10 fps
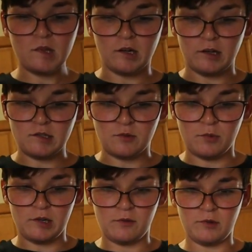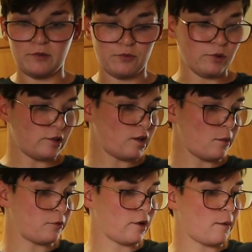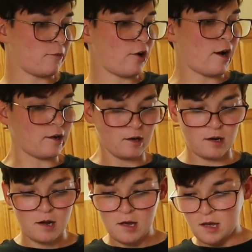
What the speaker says: Alright, so 1 and 1/4 cup graham cracker